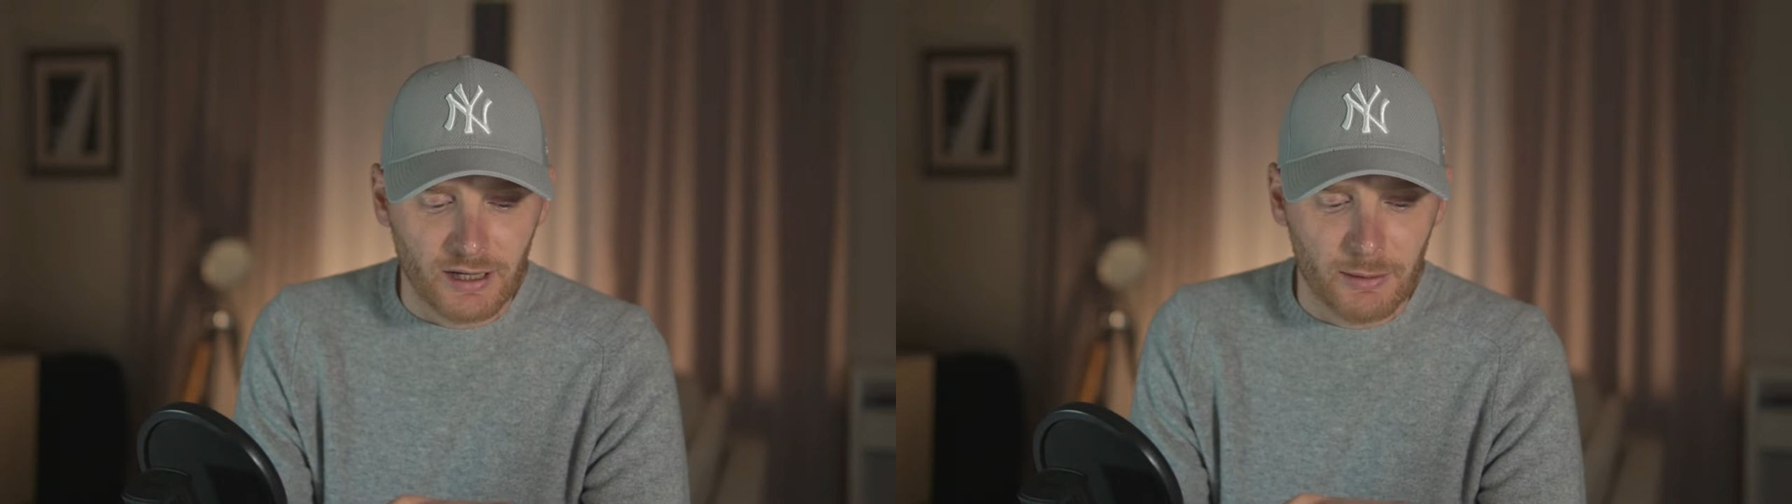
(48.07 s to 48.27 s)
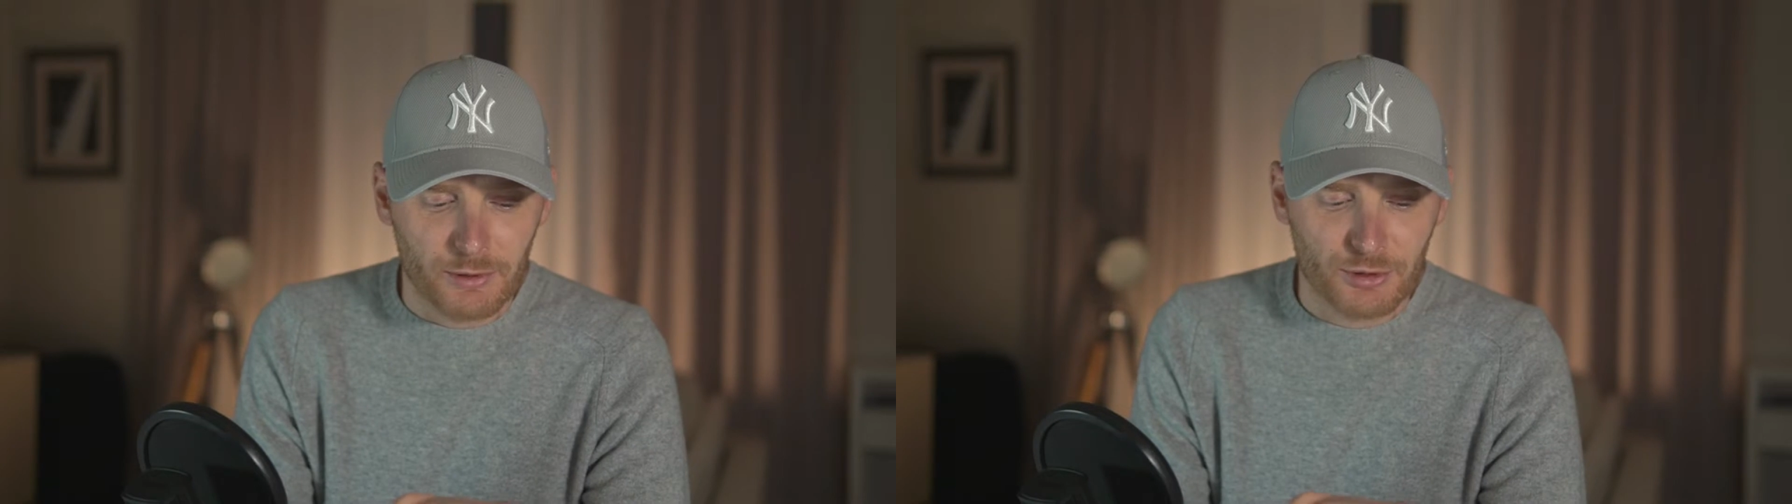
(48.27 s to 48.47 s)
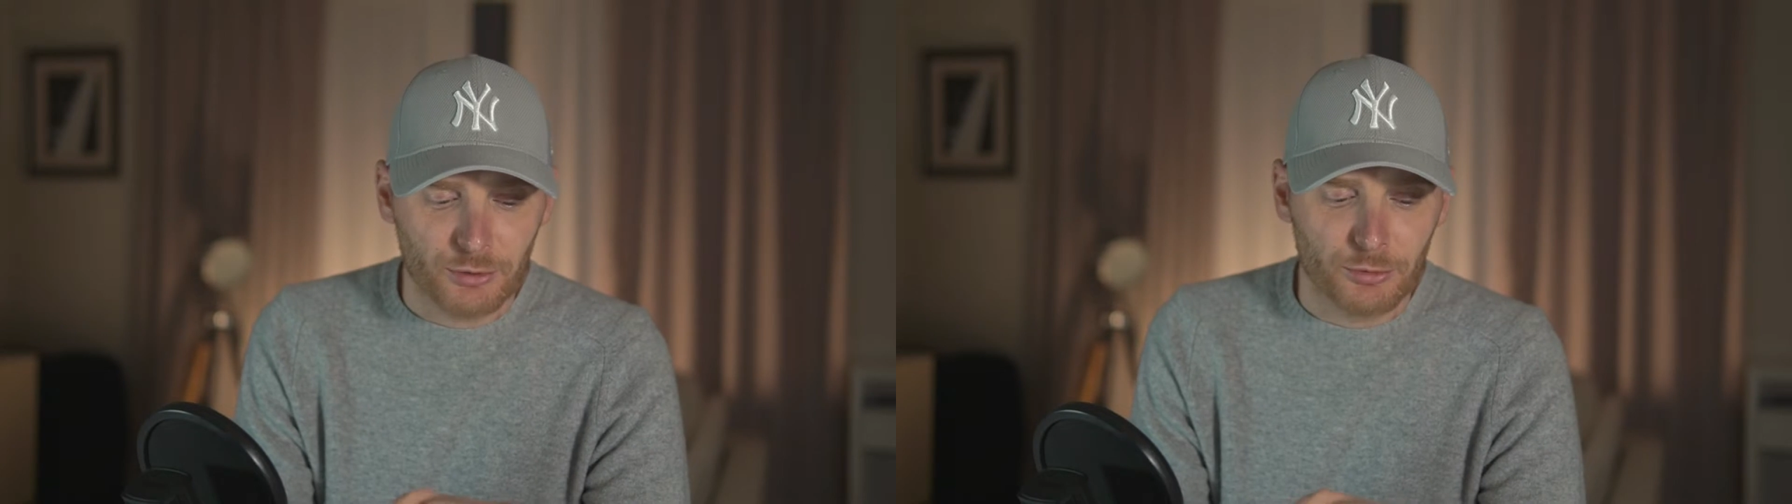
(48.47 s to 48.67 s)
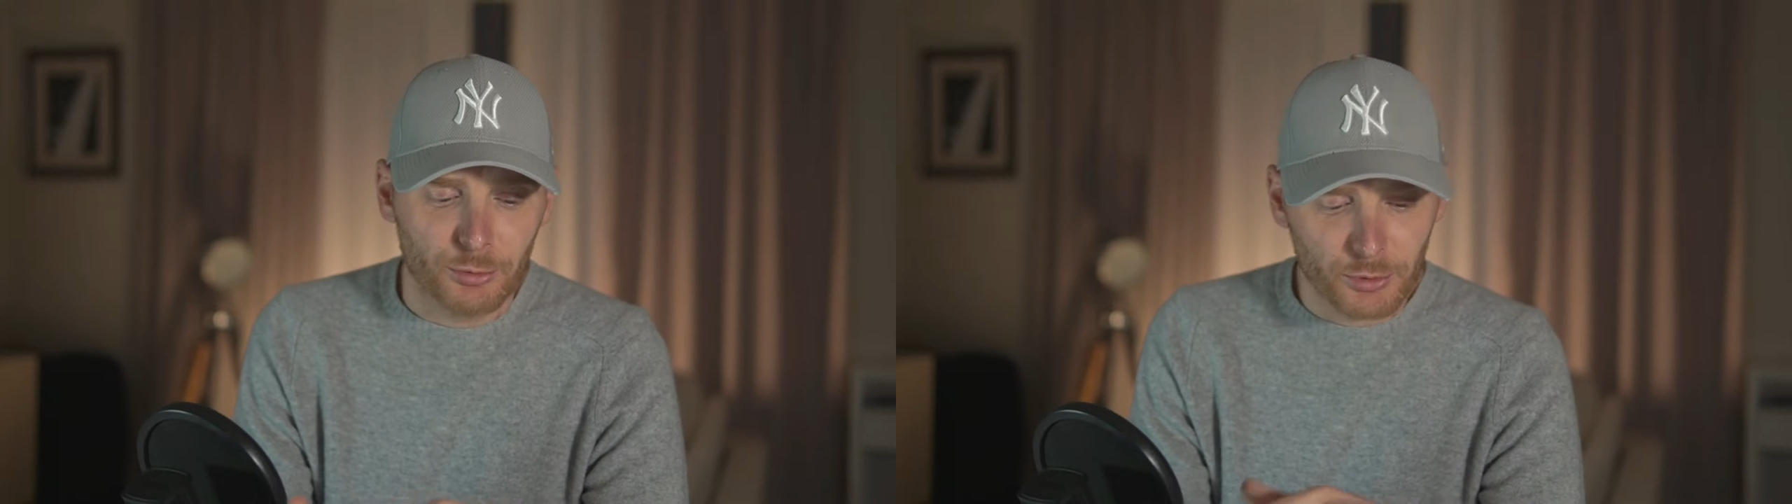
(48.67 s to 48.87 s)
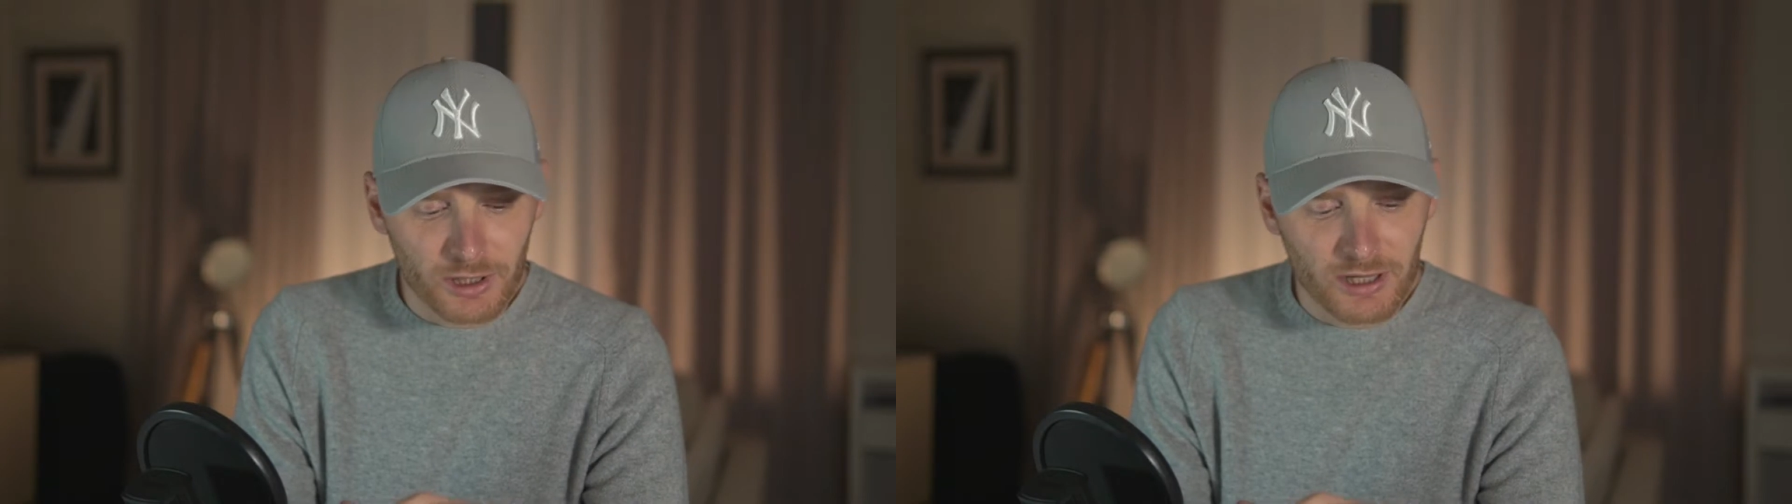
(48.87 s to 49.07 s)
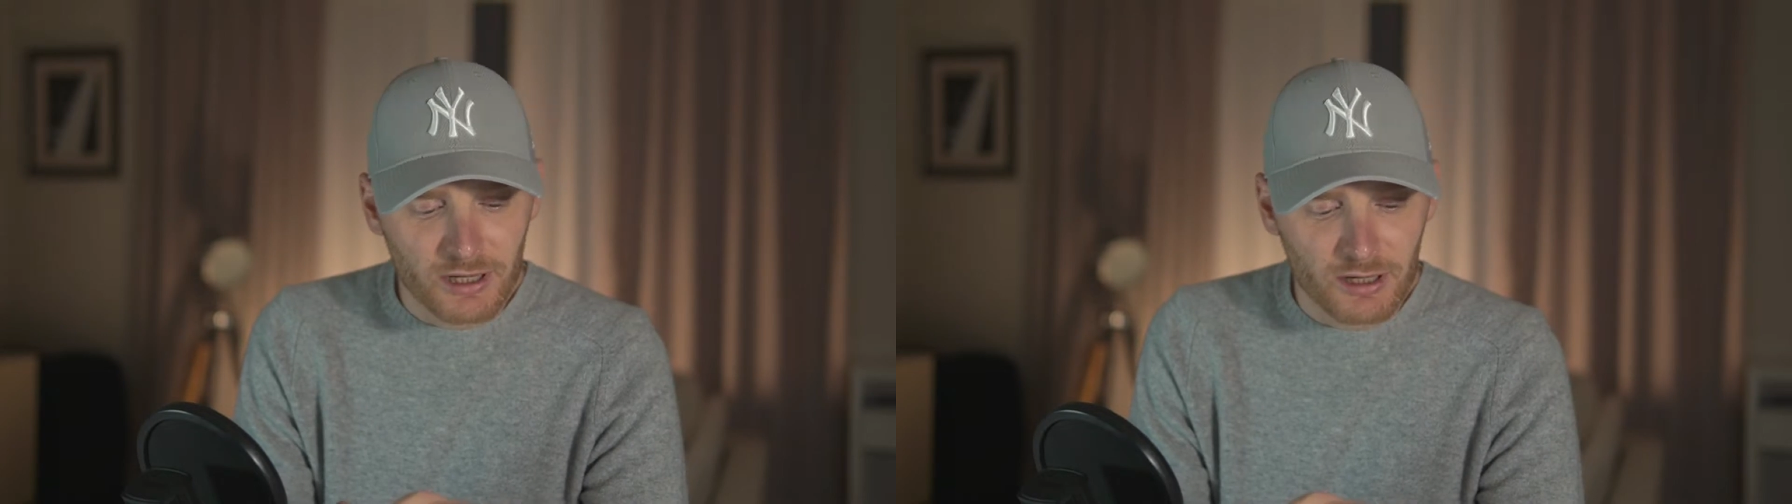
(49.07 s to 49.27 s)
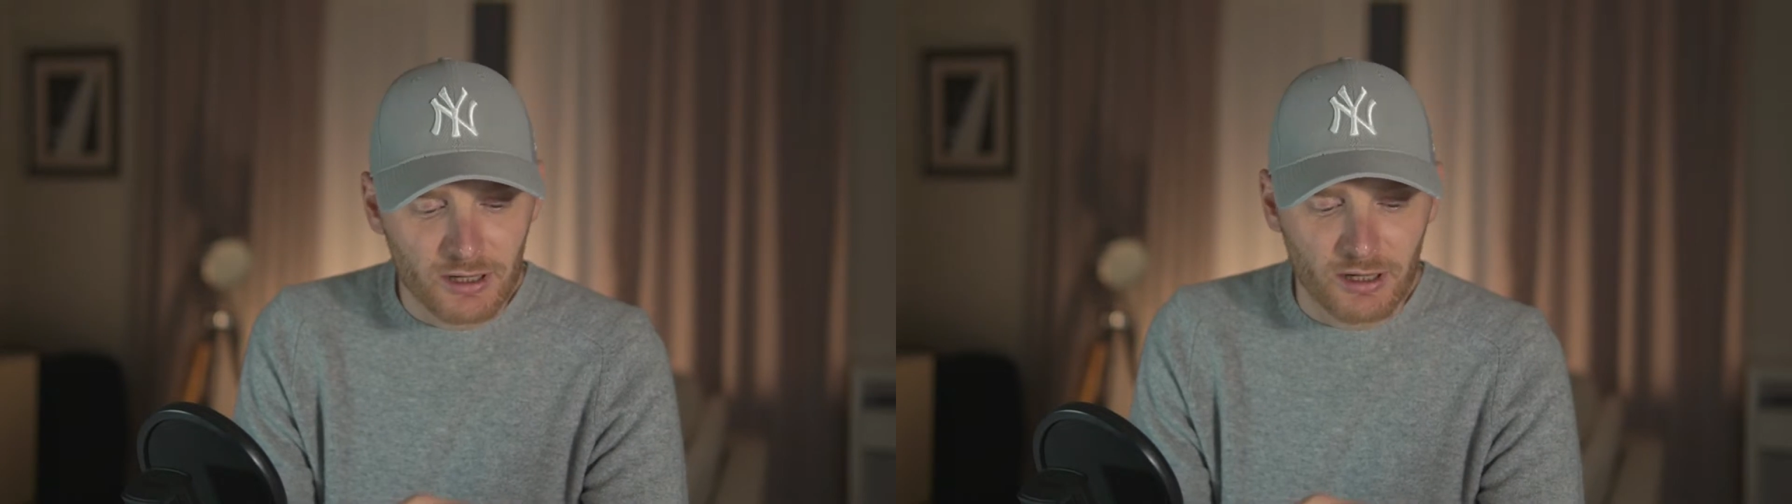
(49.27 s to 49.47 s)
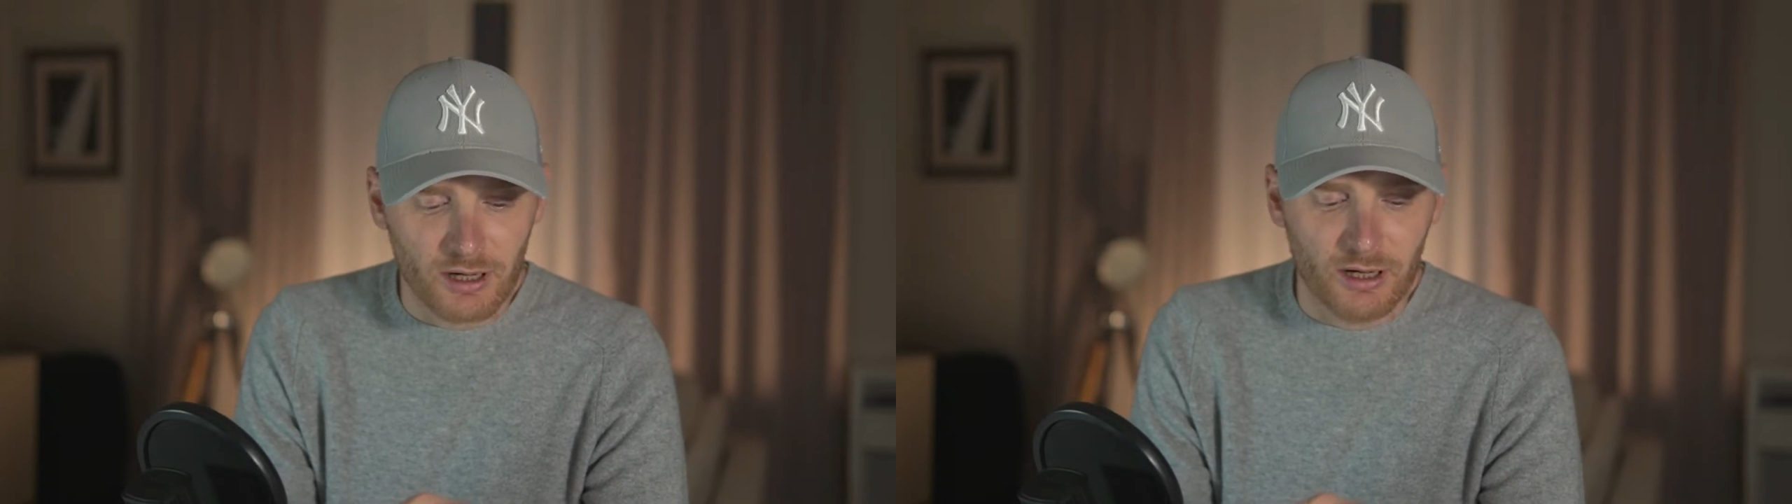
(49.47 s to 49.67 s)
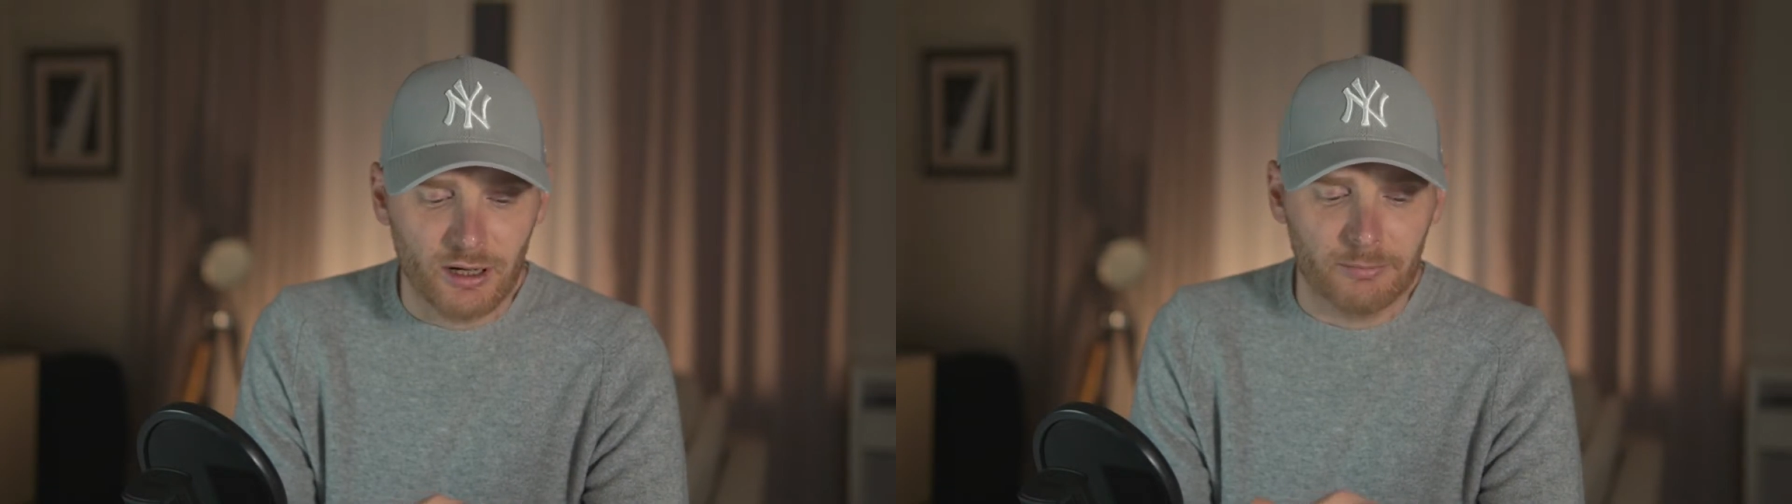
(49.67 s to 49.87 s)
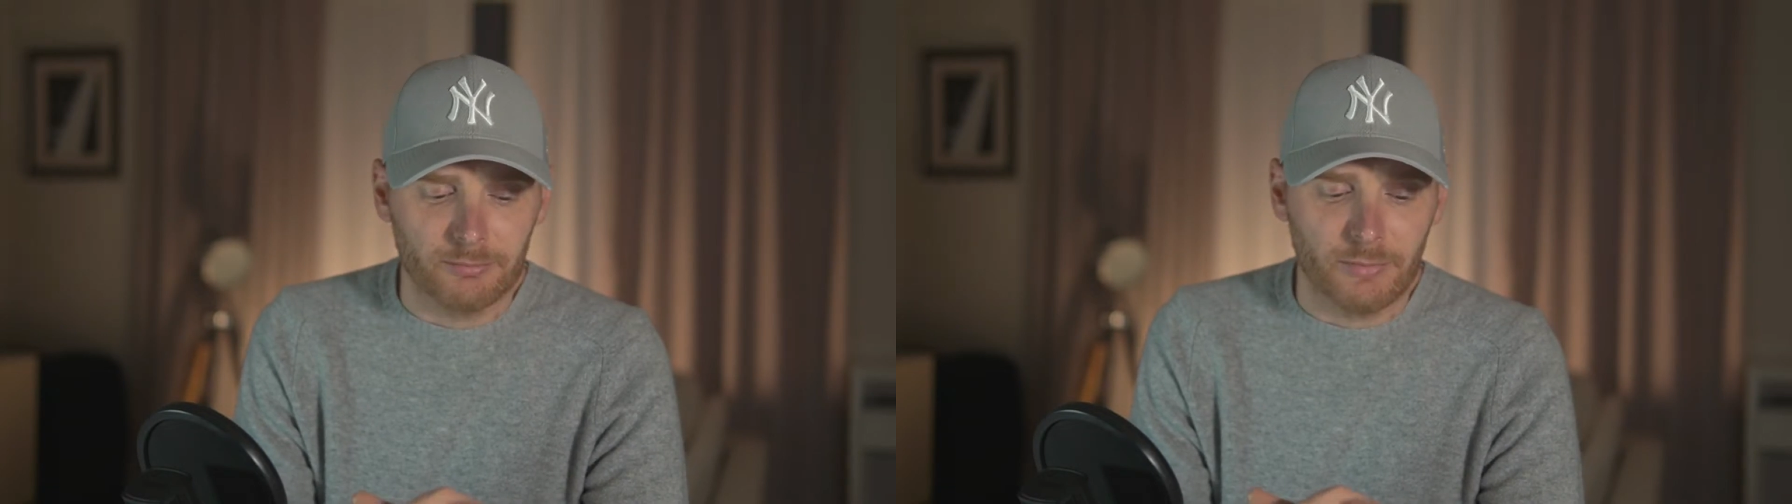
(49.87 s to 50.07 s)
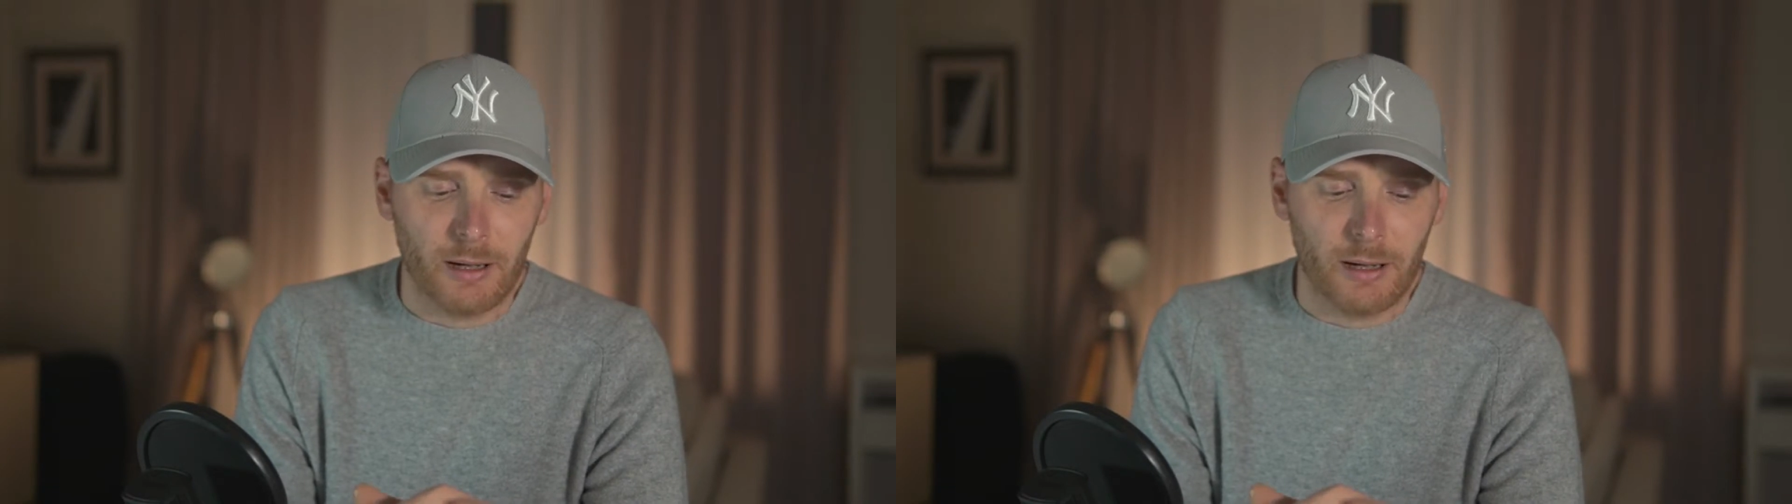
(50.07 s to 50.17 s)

Amazon Turkey, um,